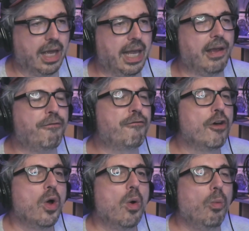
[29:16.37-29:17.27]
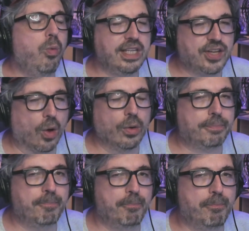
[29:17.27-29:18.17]
if we
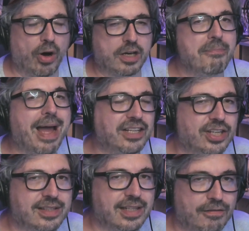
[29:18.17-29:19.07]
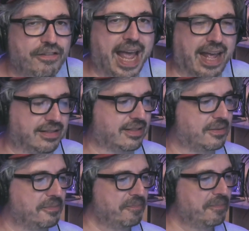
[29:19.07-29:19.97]
don't book matches in advance.